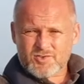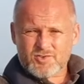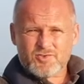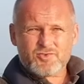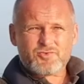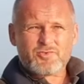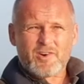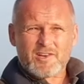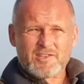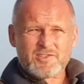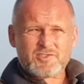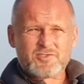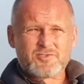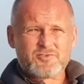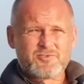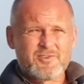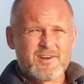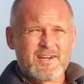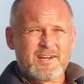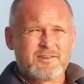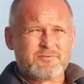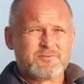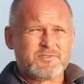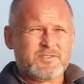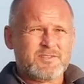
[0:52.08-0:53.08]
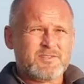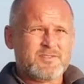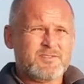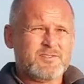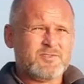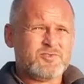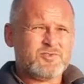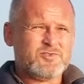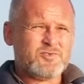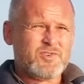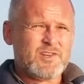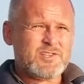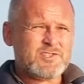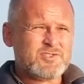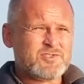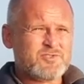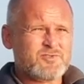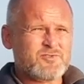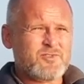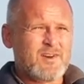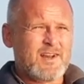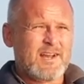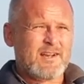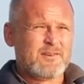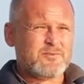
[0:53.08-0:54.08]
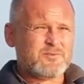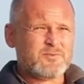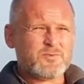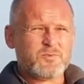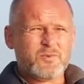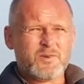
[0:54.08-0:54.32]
dredged ground. Dredged ground,